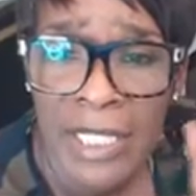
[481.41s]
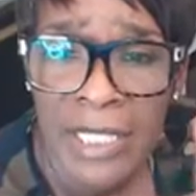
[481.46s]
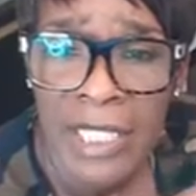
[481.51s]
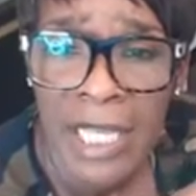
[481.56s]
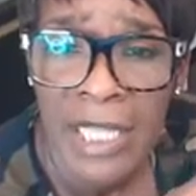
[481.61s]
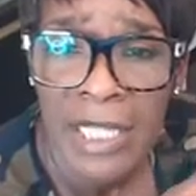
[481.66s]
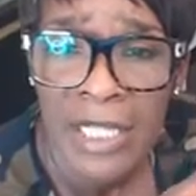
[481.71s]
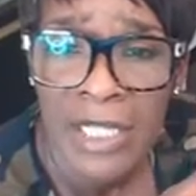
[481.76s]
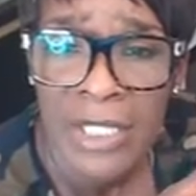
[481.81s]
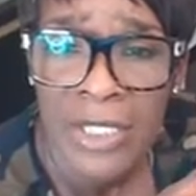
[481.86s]

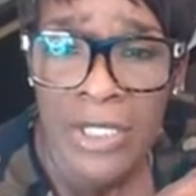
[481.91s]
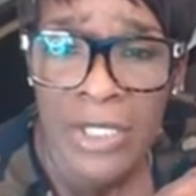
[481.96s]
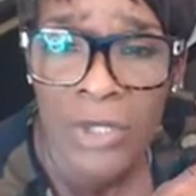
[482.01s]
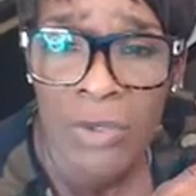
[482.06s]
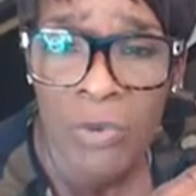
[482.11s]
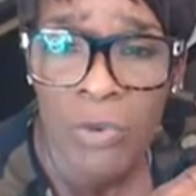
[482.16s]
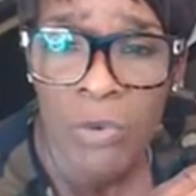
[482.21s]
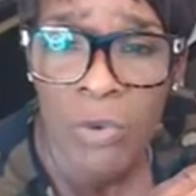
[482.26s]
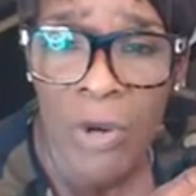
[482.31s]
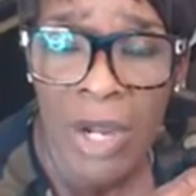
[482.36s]
That looks
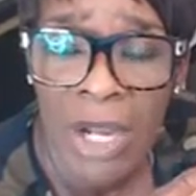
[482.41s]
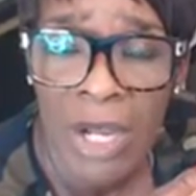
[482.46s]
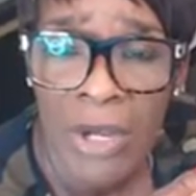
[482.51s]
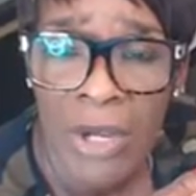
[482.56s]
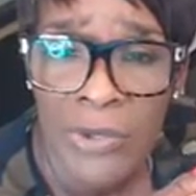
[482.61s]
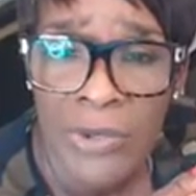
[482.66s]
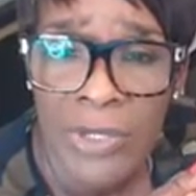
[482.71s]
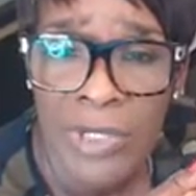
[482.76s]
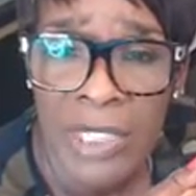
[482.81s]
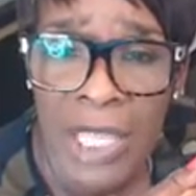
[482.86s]

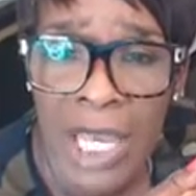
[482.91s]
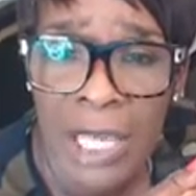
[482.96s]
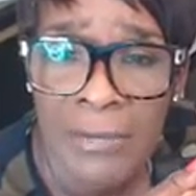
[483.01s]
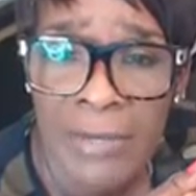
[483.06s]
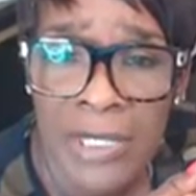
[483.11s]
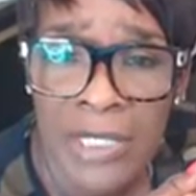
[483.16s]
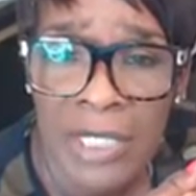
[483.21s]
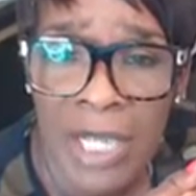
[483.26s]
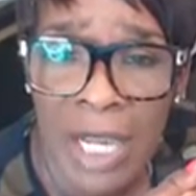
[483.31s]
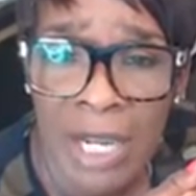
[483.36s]
gross. I'm
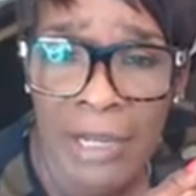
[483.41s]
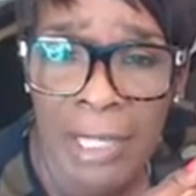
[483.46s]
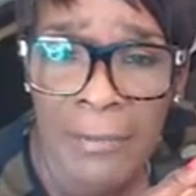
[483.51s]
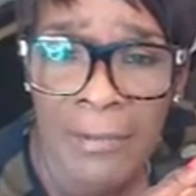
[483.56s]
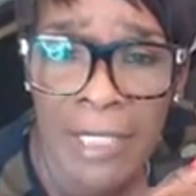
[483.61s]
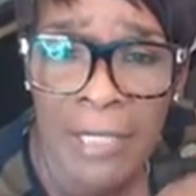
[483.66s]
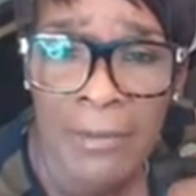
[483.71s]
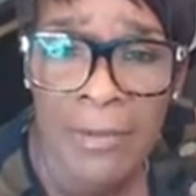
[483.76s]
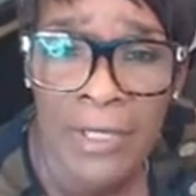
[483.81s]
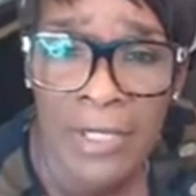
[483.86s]
sorry,
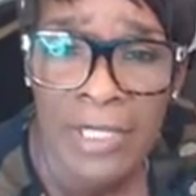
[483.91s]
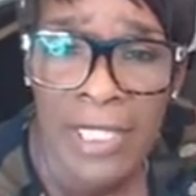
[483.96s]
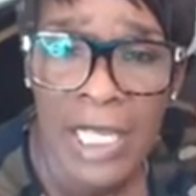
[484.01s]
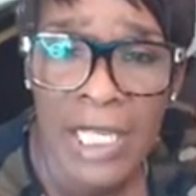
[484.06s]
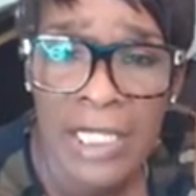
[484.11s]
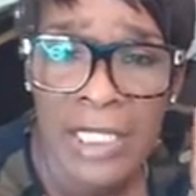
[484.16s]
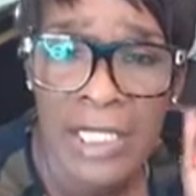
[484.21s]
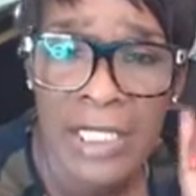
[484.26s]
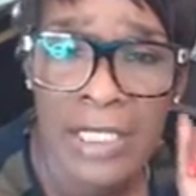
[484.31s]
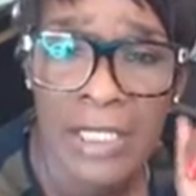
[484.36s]
people.
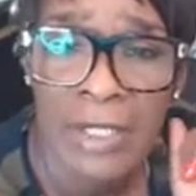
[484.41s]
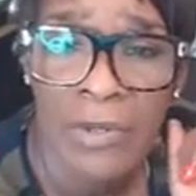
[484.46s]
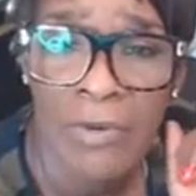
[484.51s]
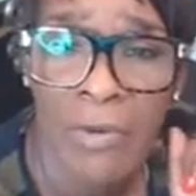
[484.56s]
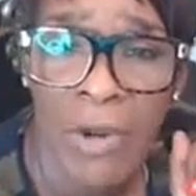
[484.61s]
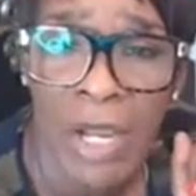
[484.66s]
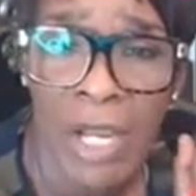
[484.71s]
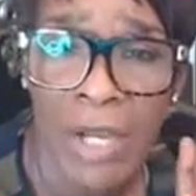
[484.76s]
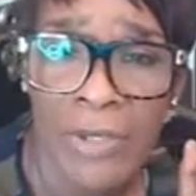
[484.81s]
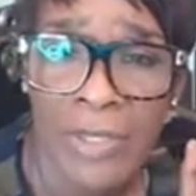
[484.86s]
That looks
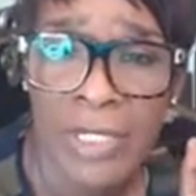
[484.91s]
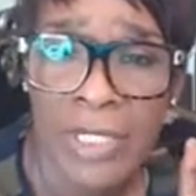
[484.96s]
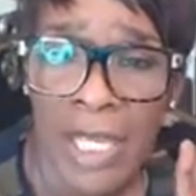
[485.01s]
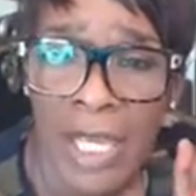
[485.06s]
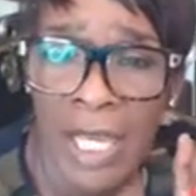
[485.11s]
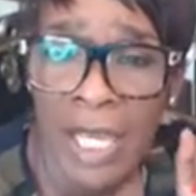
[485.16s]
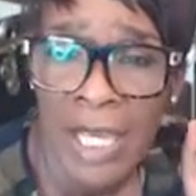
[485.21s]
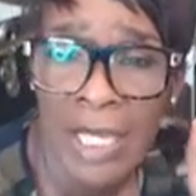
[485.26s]
gross.